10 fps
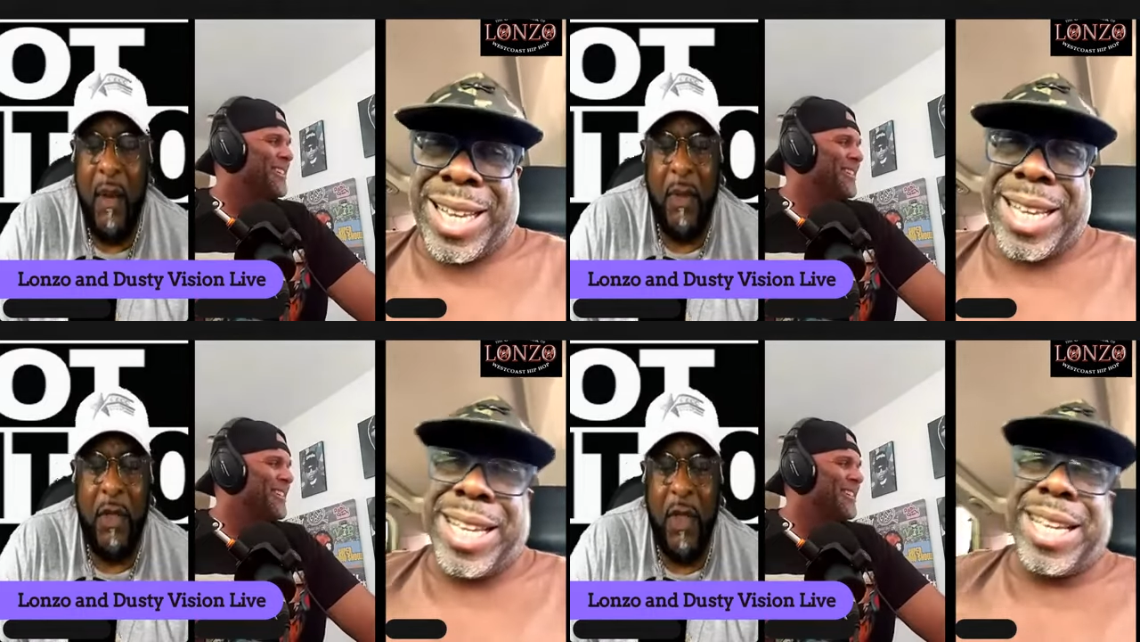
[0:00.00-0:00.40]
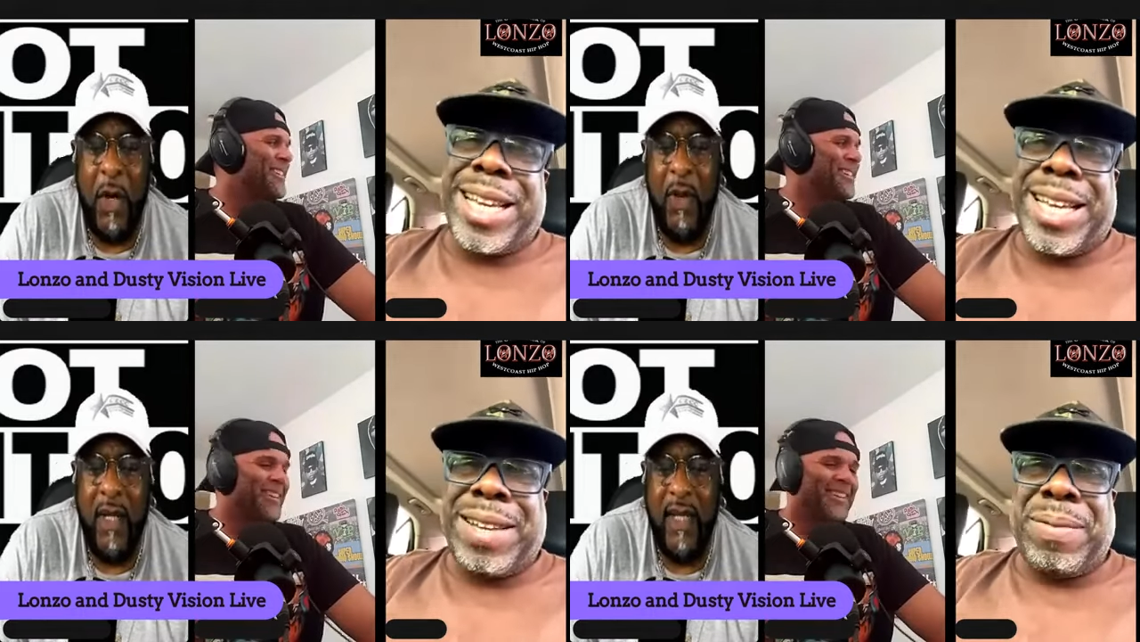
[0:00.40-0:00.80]
Speaker 1: you know what,
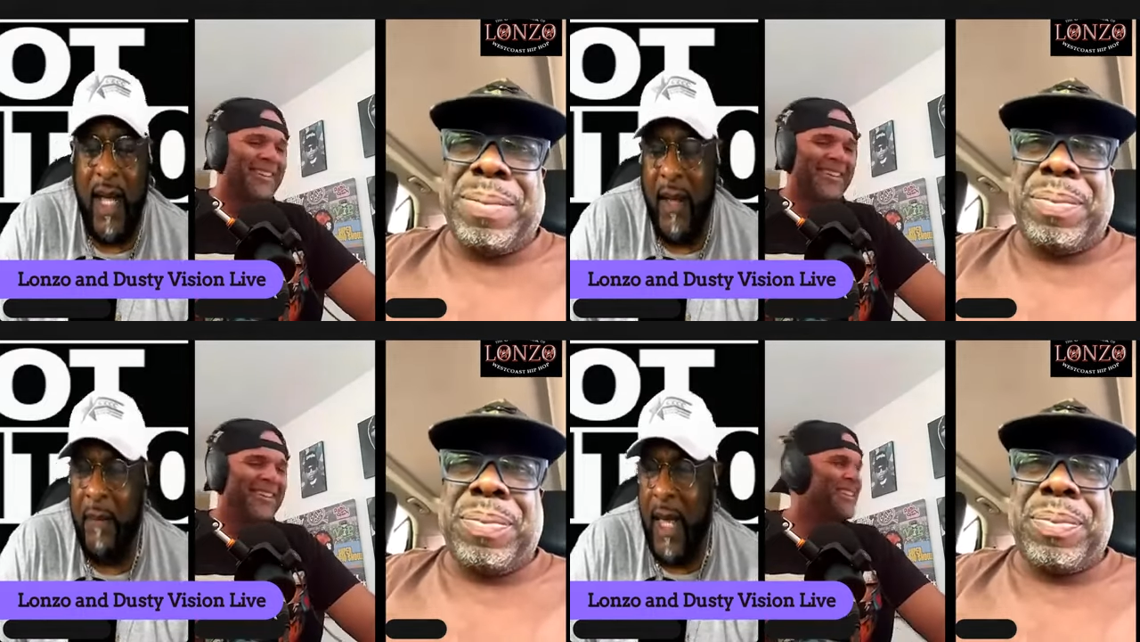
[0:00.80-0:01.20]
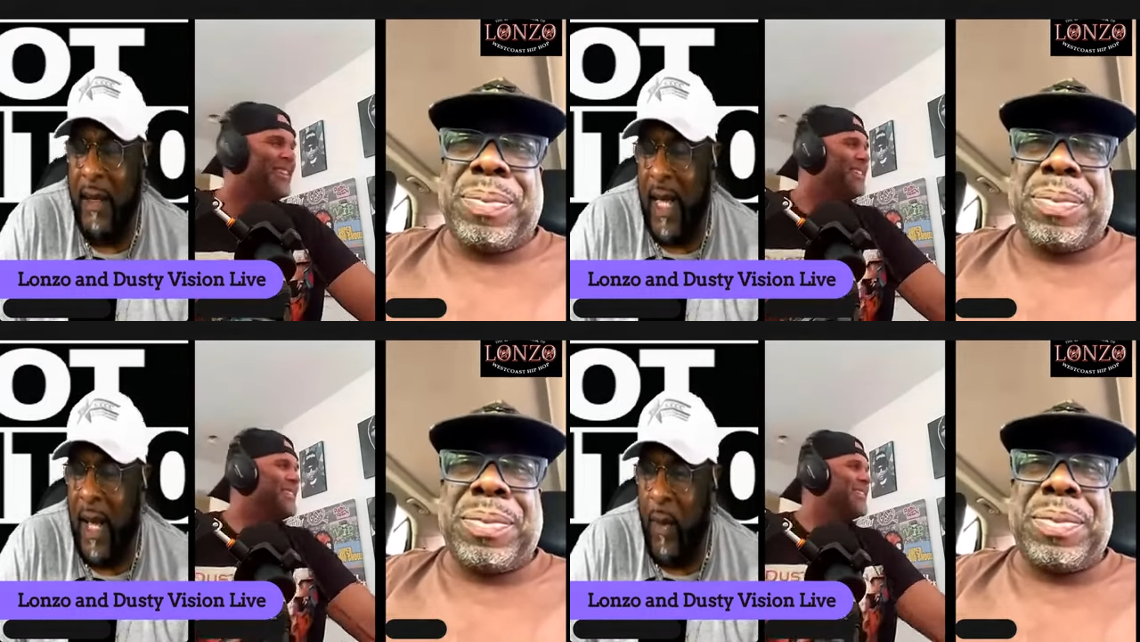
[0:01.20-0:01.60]
Doc? I, I,
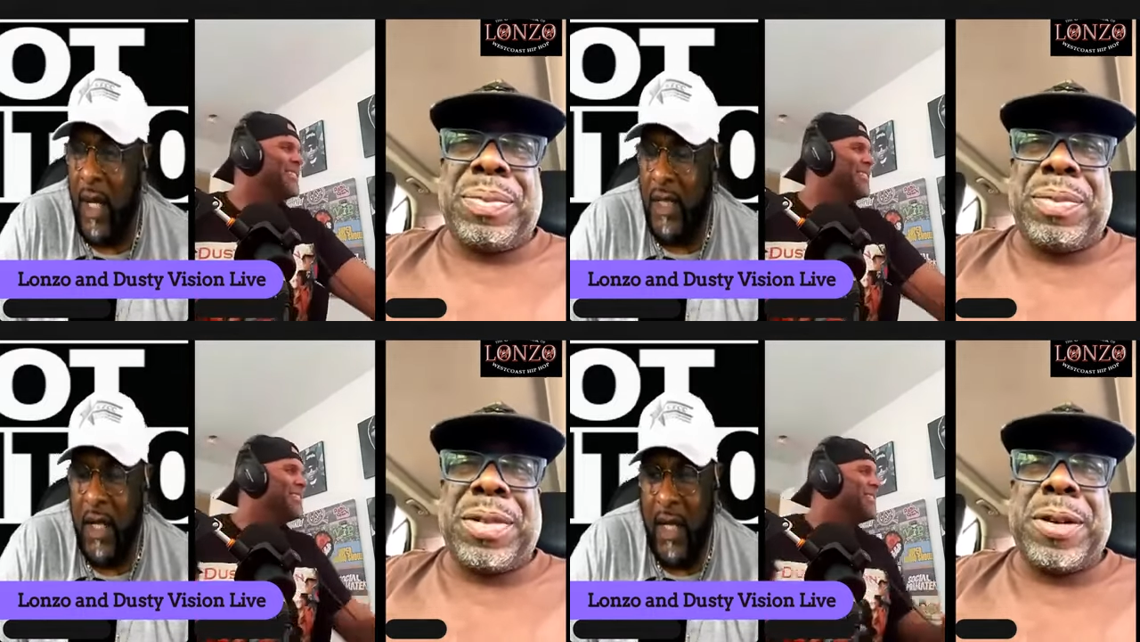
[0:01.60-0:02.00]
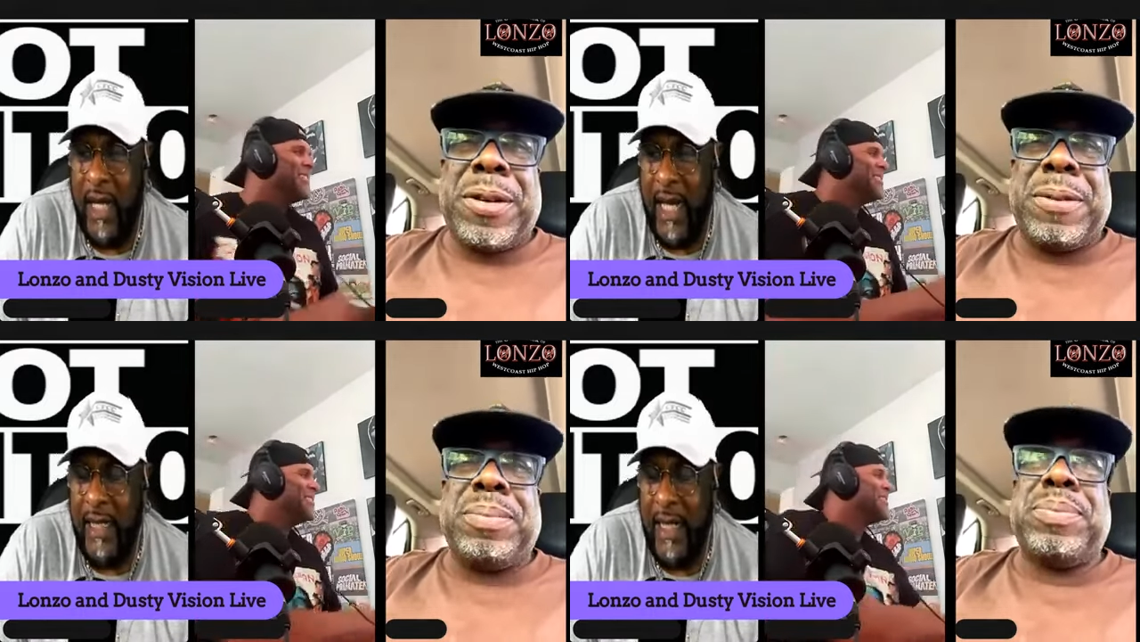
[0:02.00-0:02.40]
watched y'all
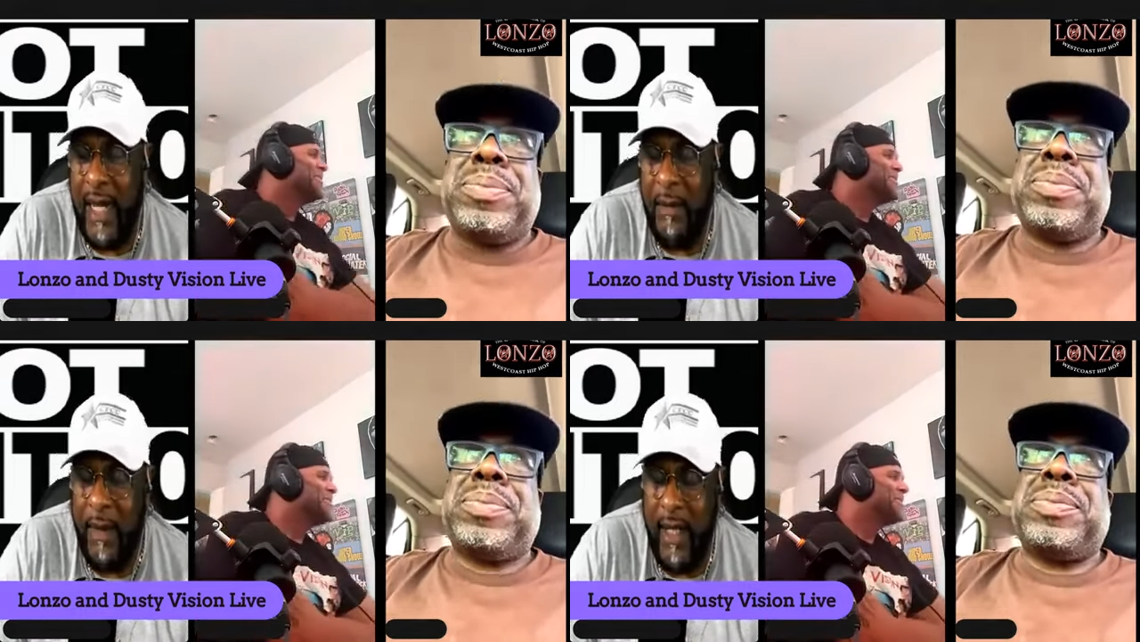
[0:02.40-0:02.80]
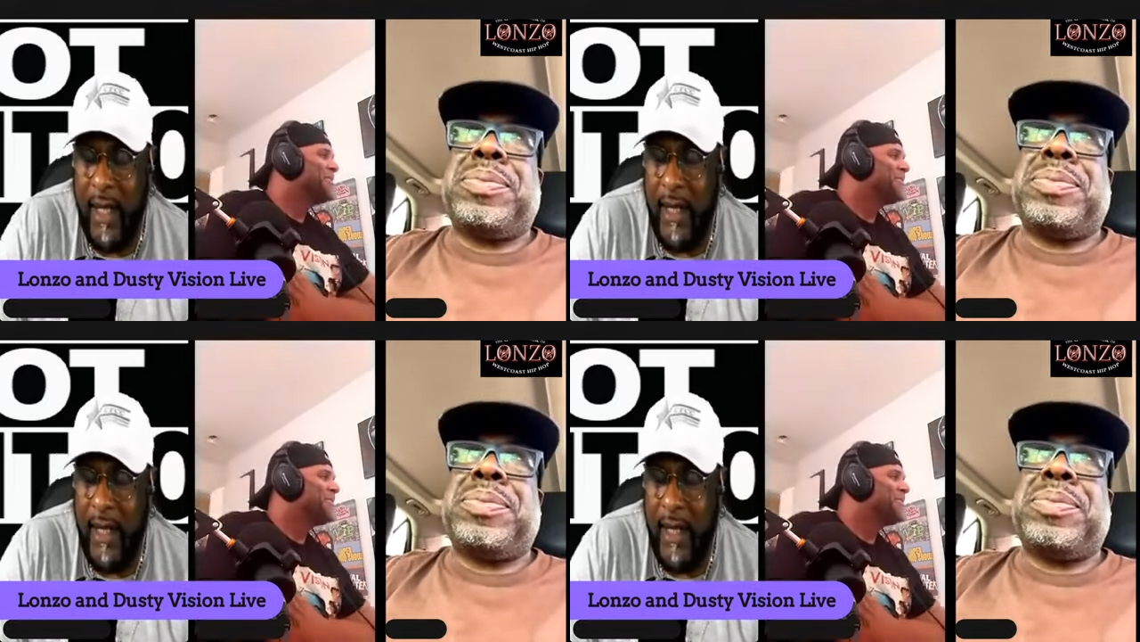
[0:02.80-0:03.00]
last night, man,